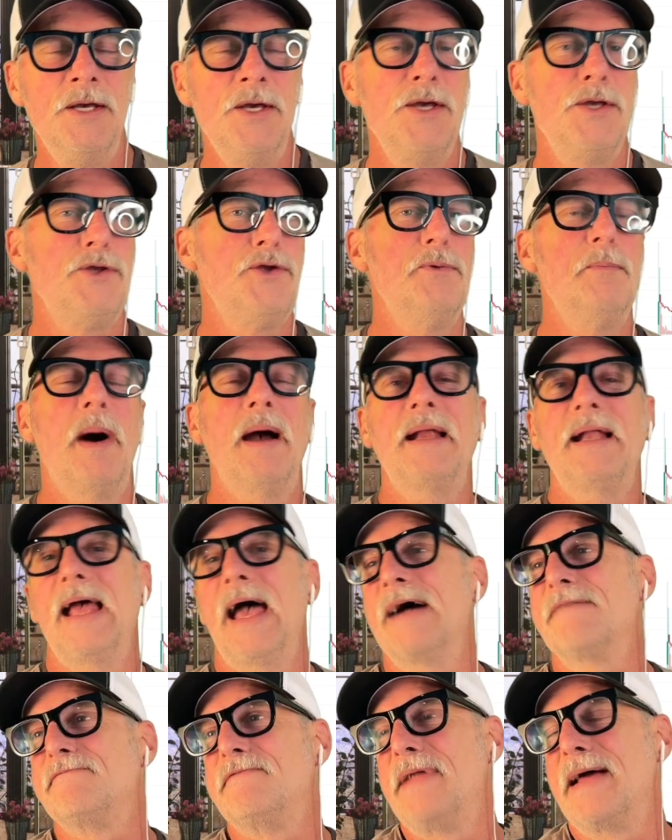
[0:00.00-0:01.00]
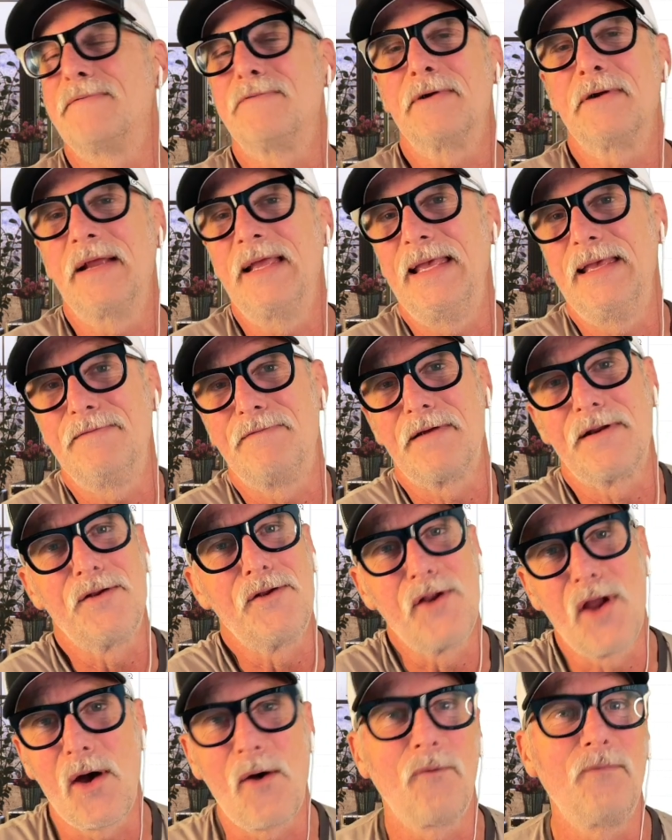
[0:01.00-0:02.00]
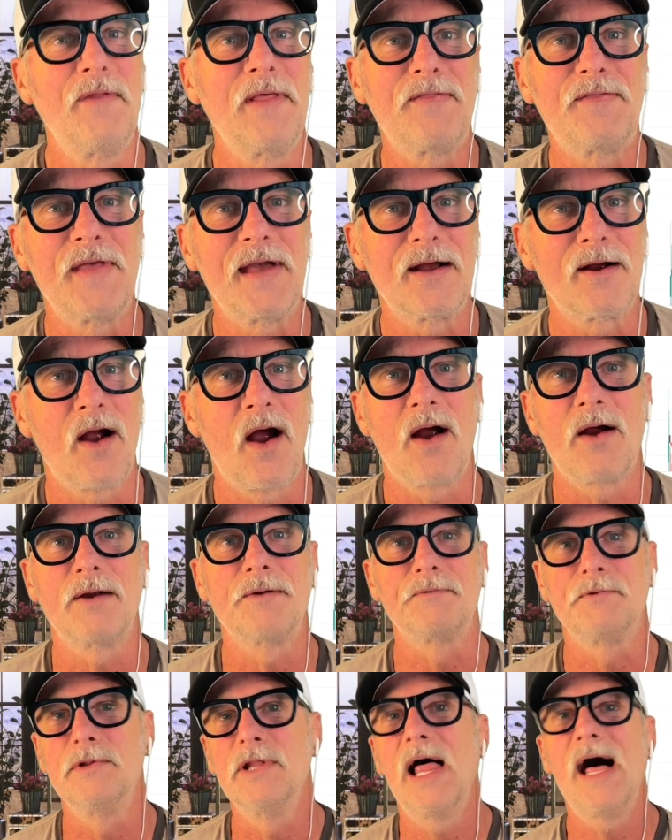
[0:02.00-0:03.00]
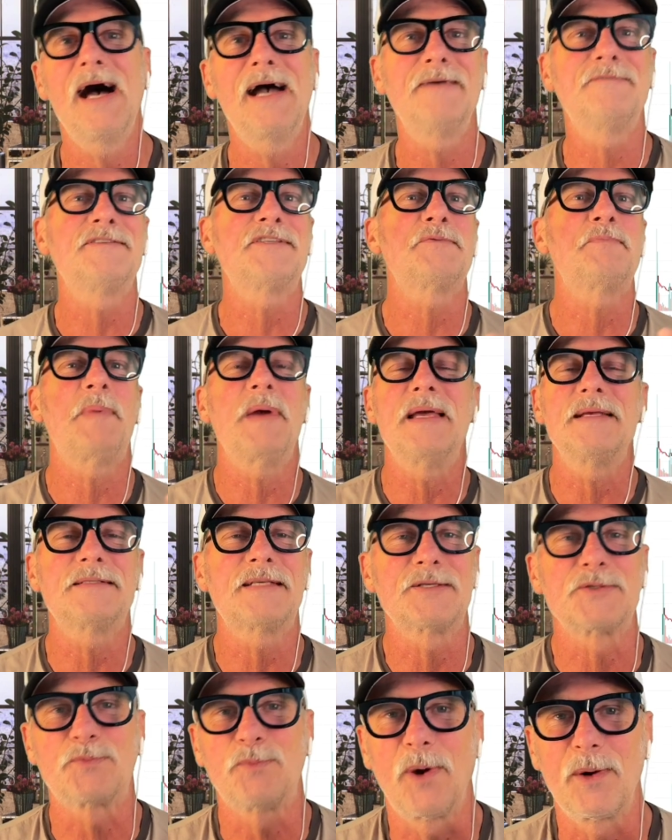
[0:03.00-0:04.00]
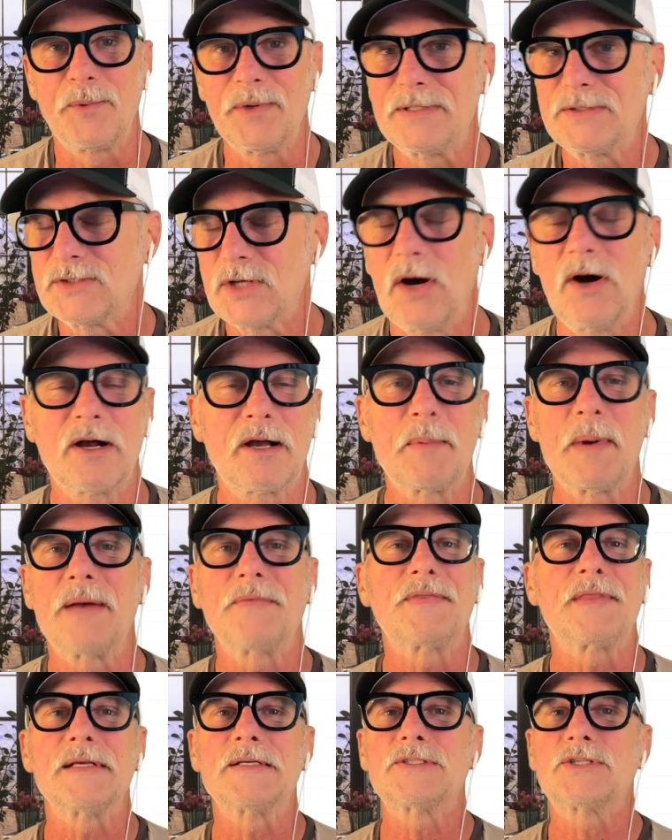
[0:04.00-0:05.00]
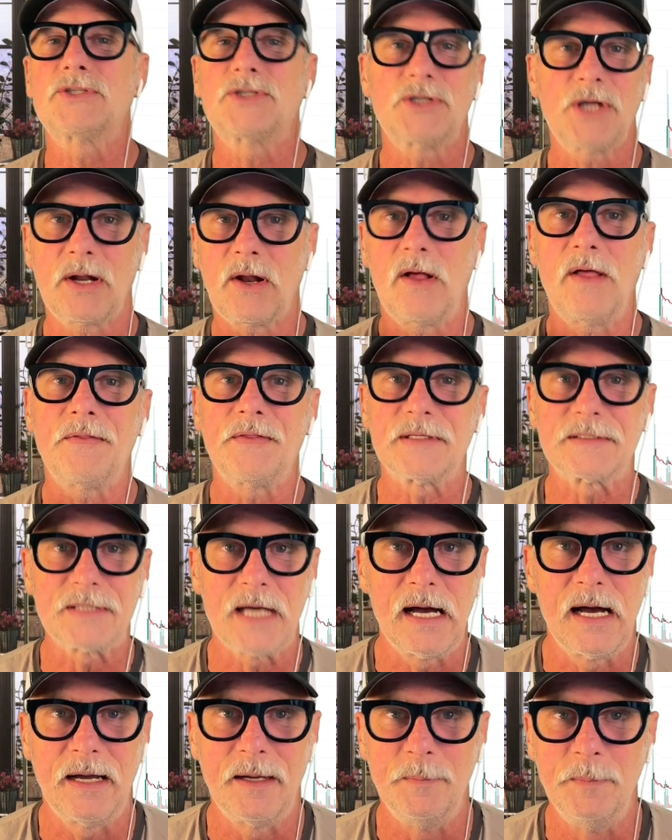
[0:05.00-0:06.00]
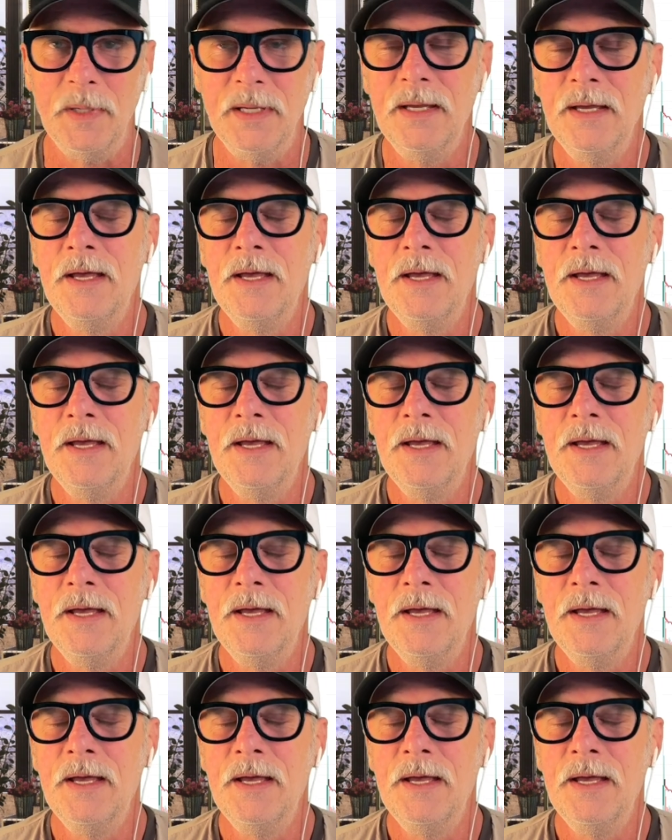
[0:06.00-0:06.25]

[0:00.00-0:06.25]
You might have never even known that there are live spaces where we talk about this shit all the time.